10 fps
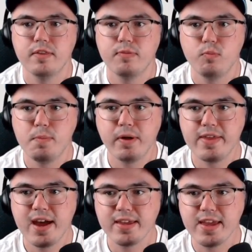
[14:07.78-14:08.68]
We play
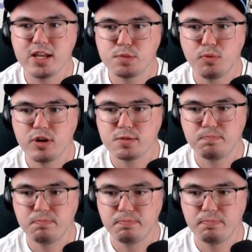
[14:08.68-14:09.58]
that EA Sports
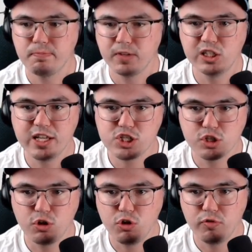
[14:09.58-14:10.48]
glitch
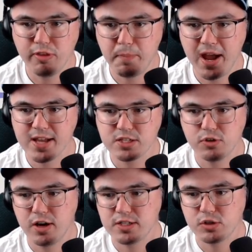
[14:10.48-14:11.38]
goal, the pass
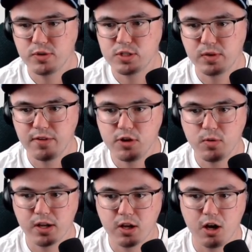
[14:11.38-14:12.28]
across the crease, whatever you
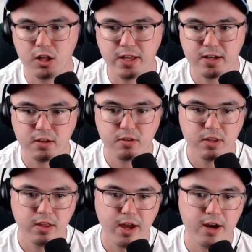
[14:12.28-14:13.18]
want to call it.
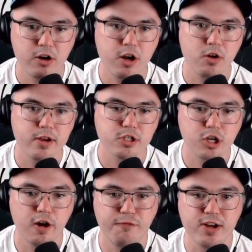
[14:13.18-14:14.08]
I don't know. Here's
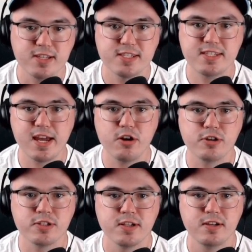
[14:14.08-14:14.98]
Kerfoot. Centers.